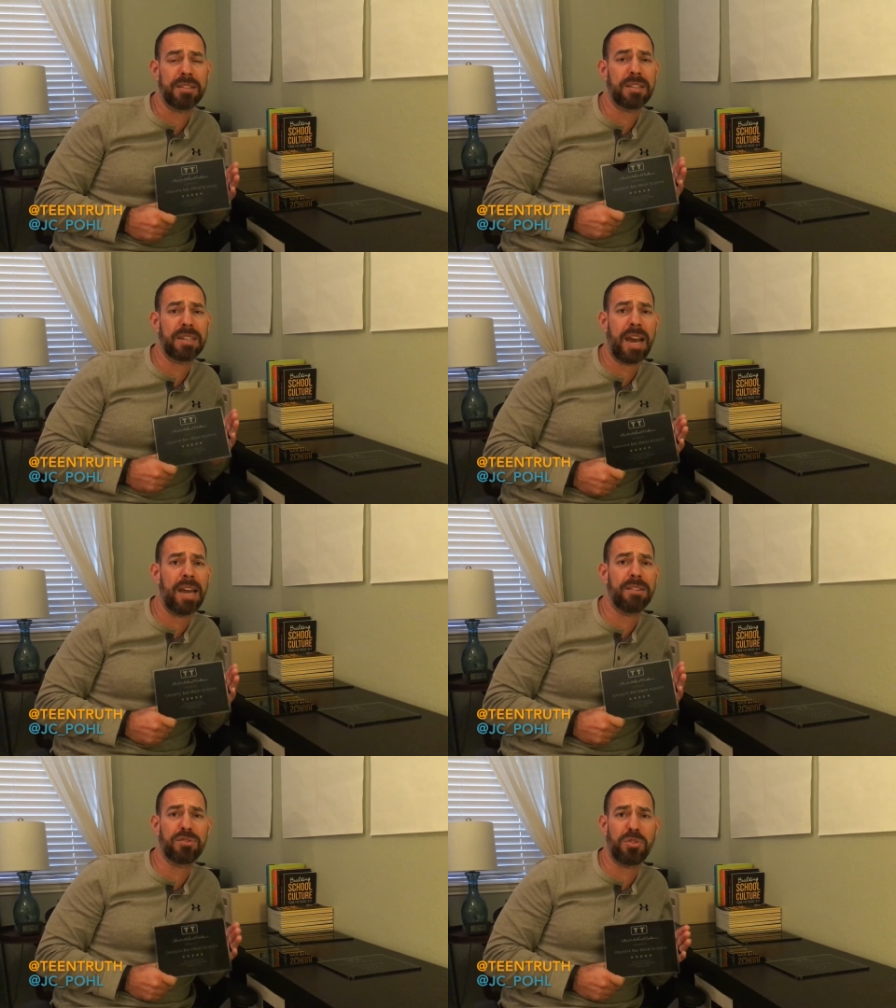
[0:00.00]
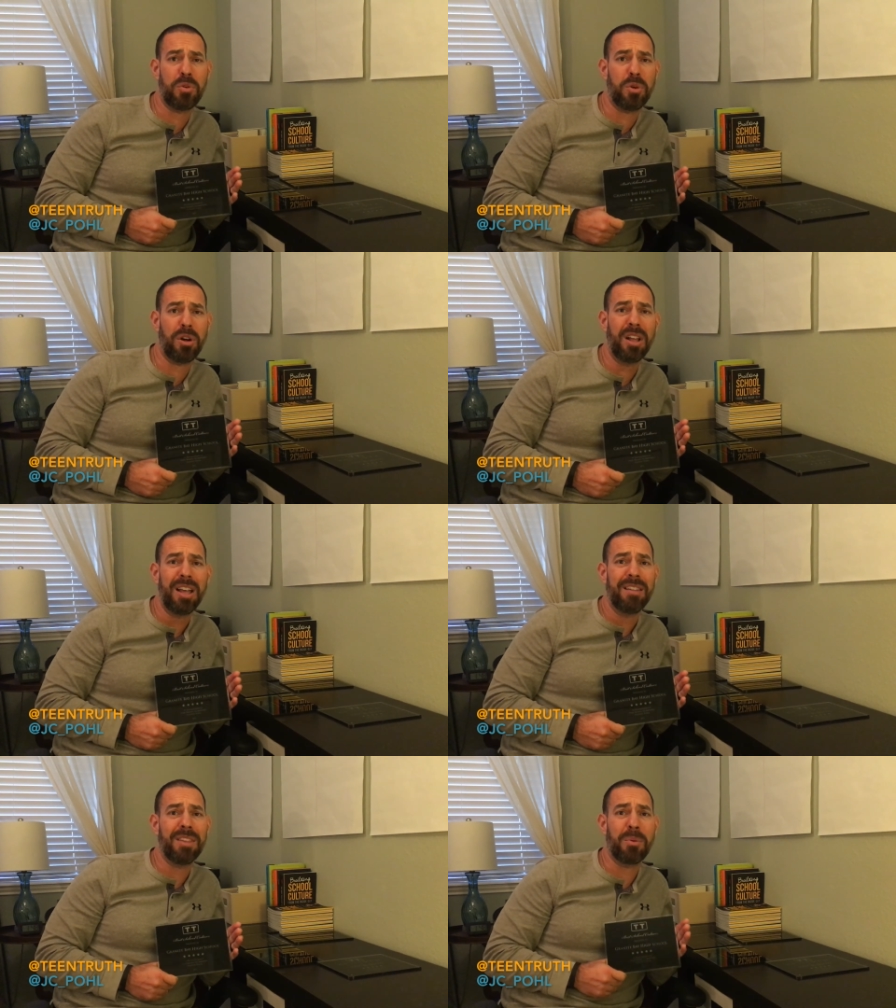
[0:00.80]
It's the kind of school
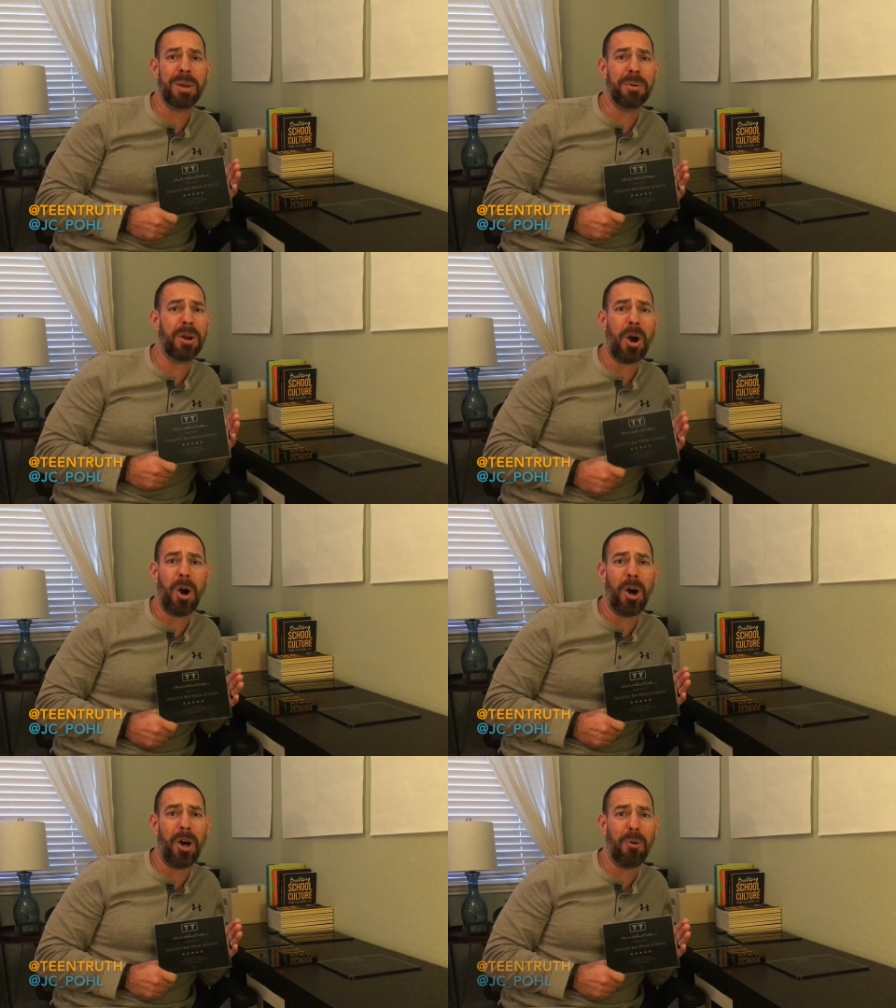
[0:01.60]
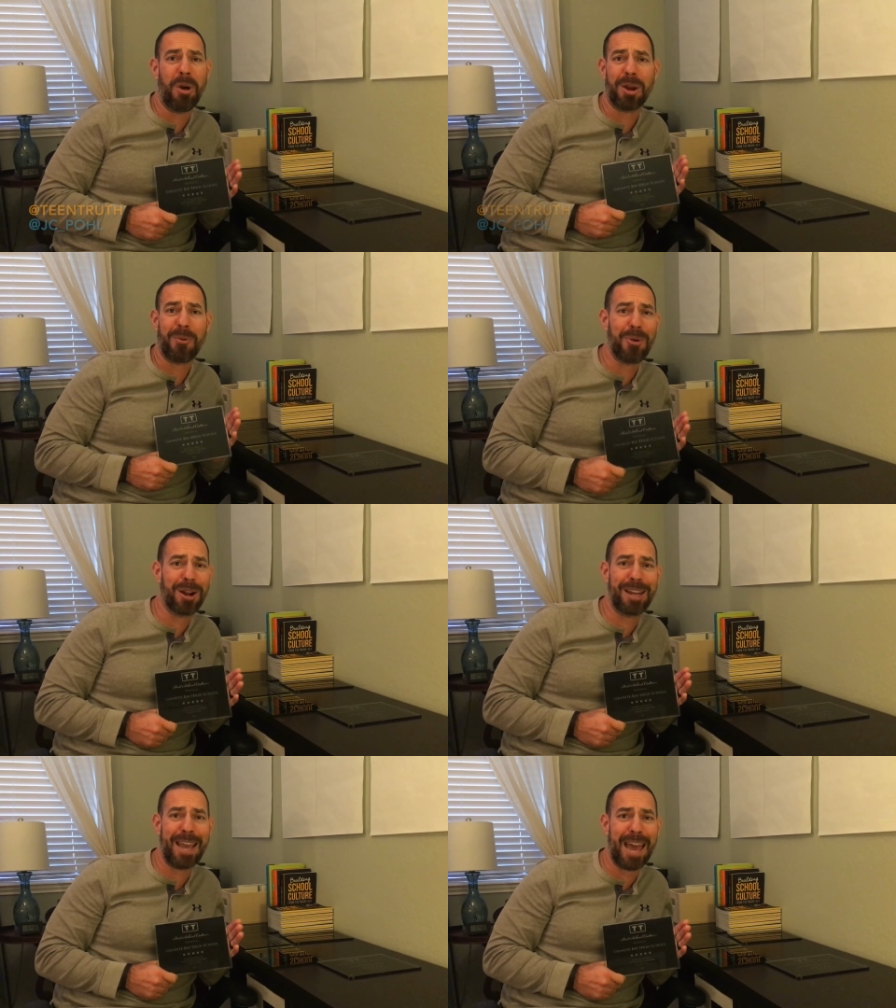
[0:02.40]
that we would all want to
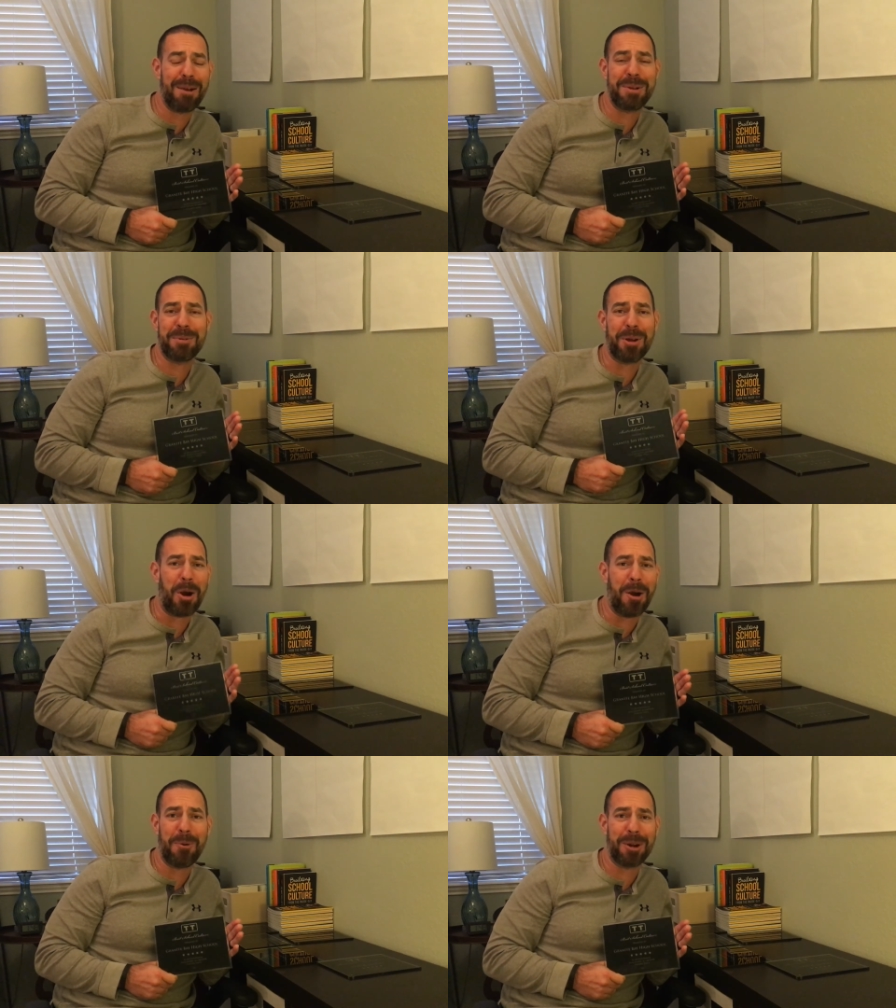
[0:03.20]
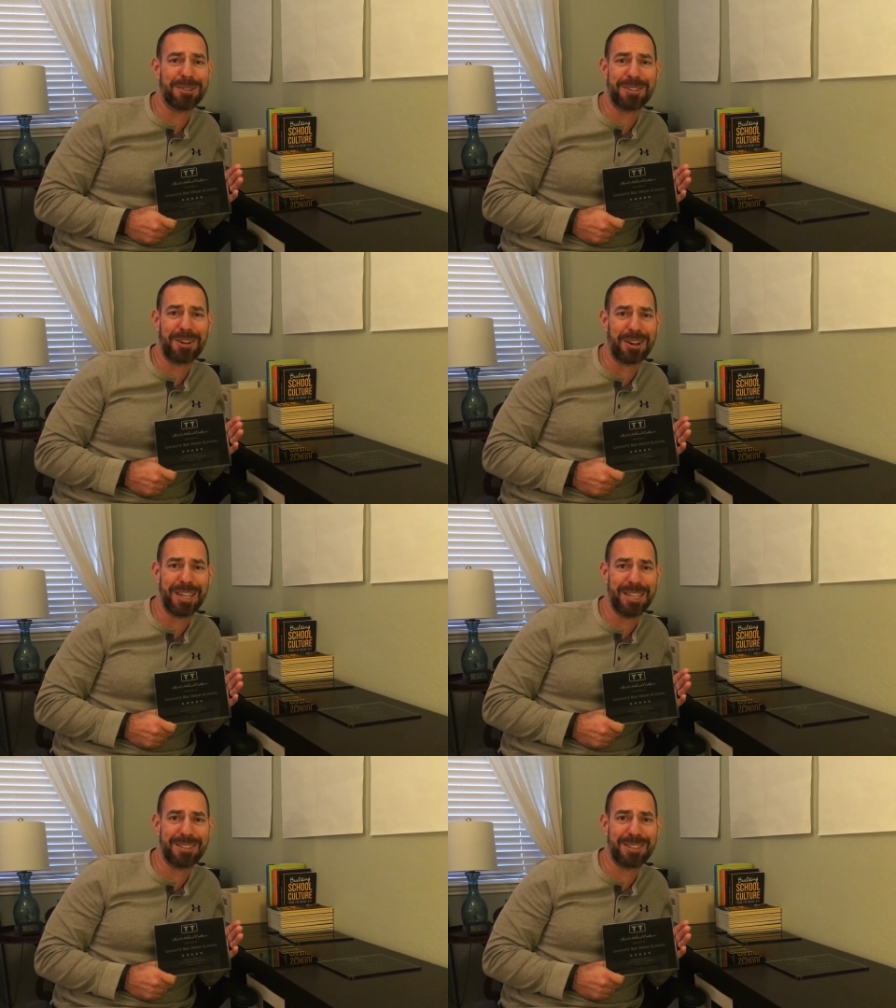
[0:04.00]
work at, we would all want to send our
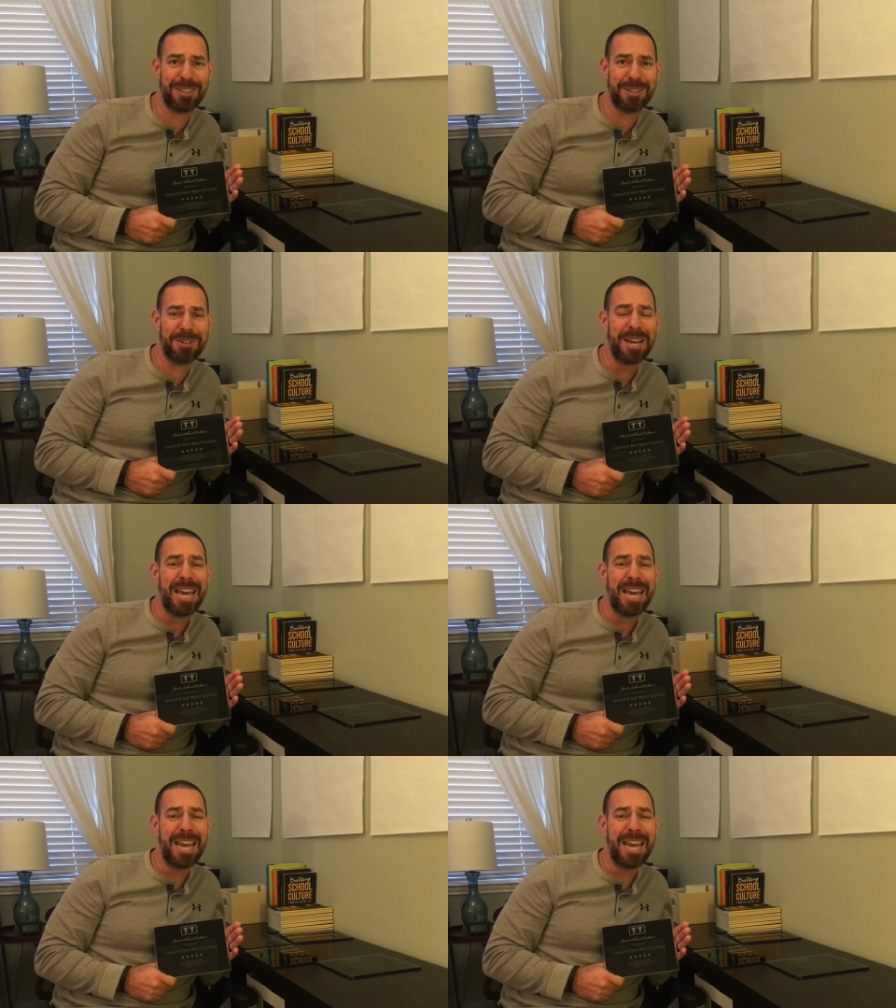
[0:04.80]
kids to,